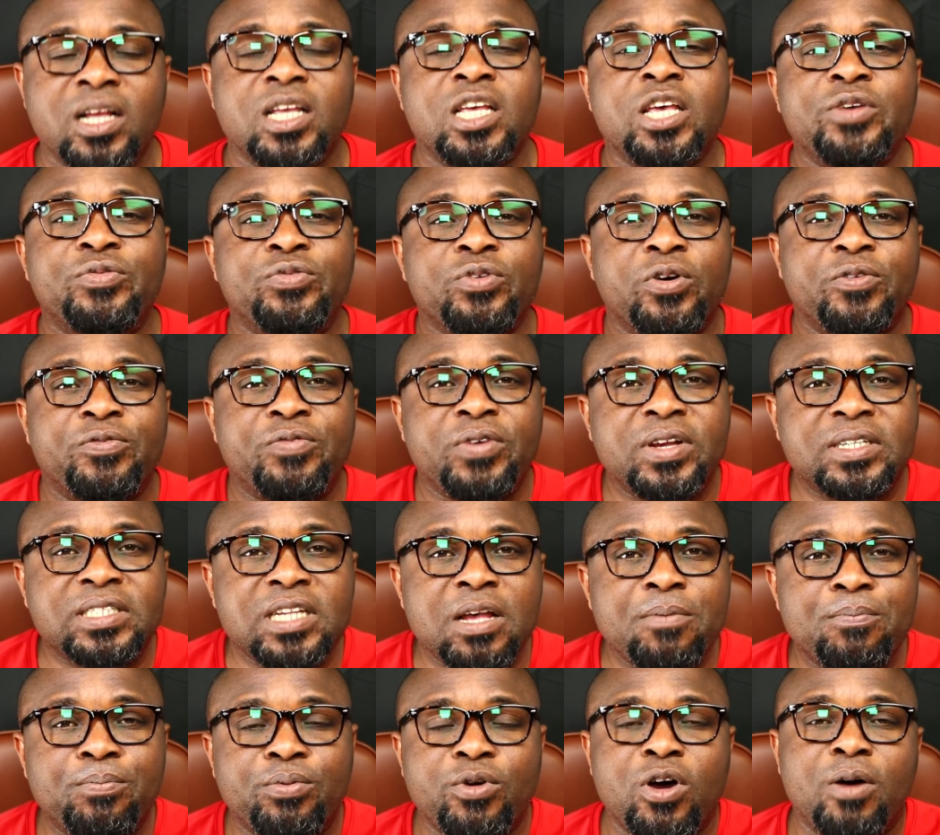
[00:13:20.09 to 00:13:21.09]
If you're
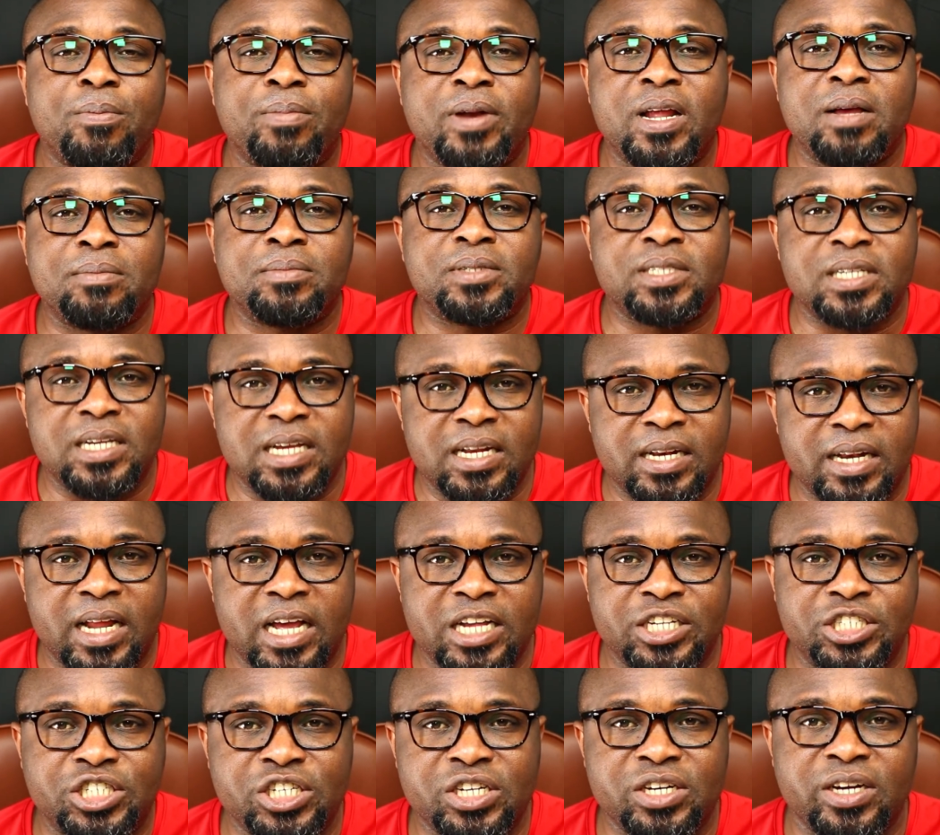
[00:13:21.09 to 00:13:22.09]
facing problems in
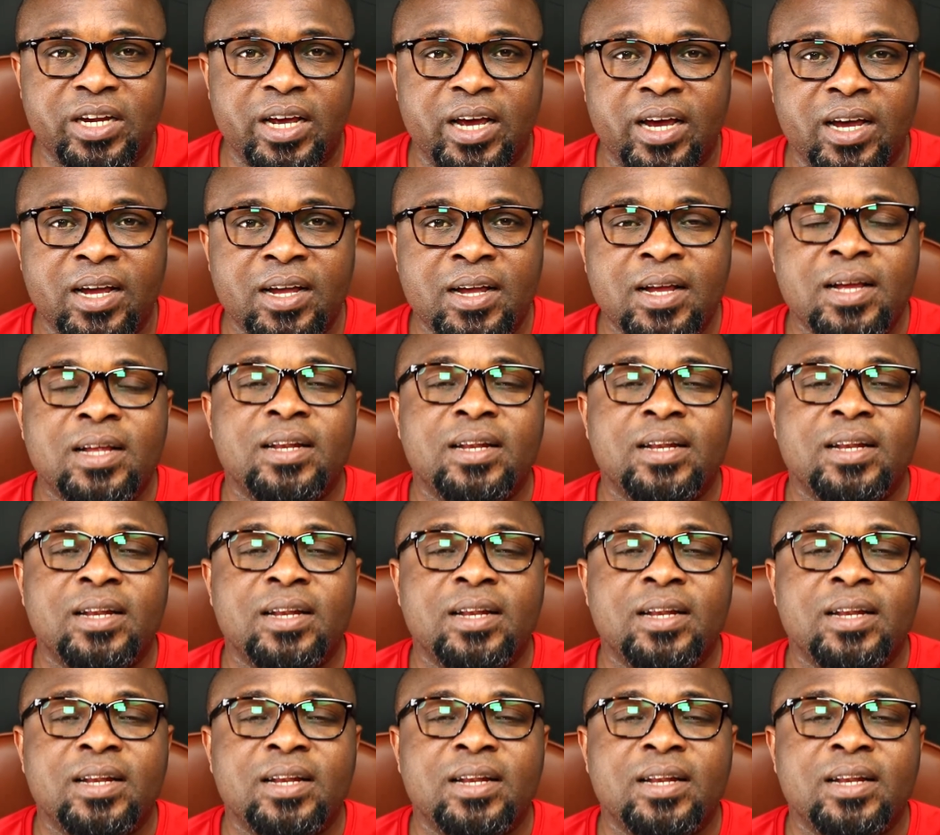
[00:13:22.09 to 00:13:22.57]
Nigeria,